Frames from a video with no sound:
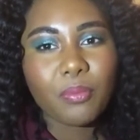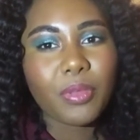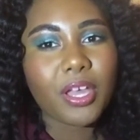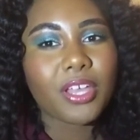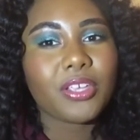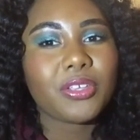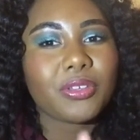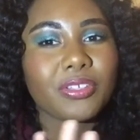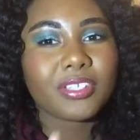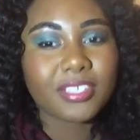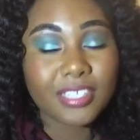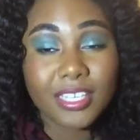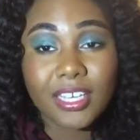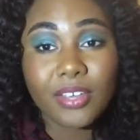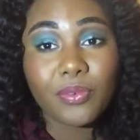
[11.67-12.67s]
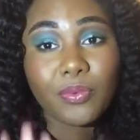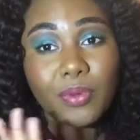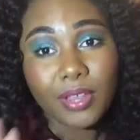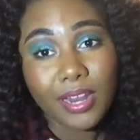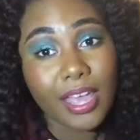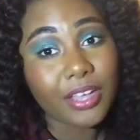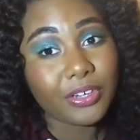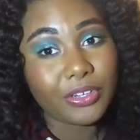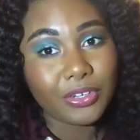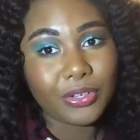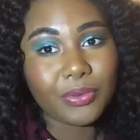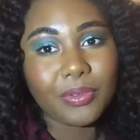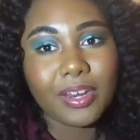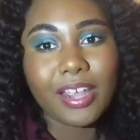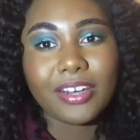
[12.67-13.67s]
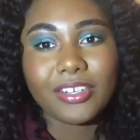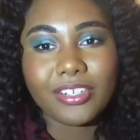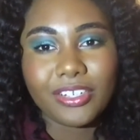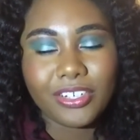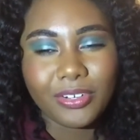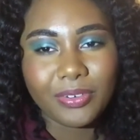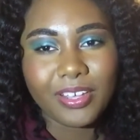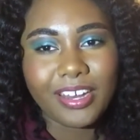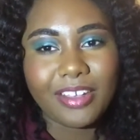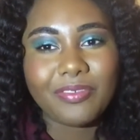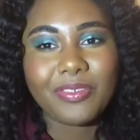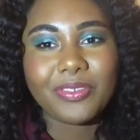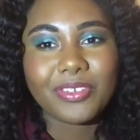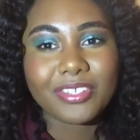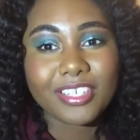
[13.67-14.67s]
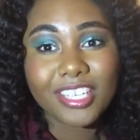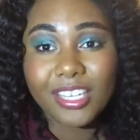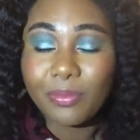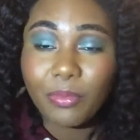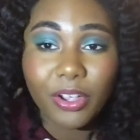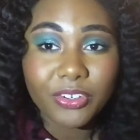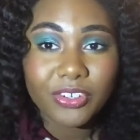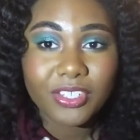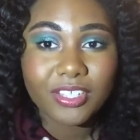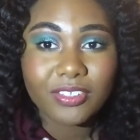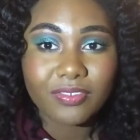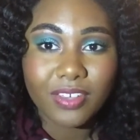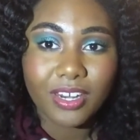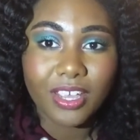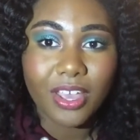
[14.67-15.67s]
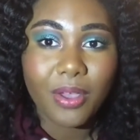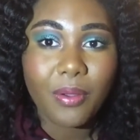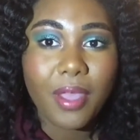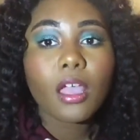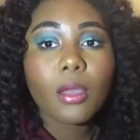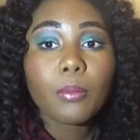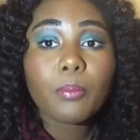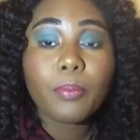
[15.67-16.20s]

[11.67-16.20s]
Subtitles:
but you'll see what I do when I do it if you just keep watching this video.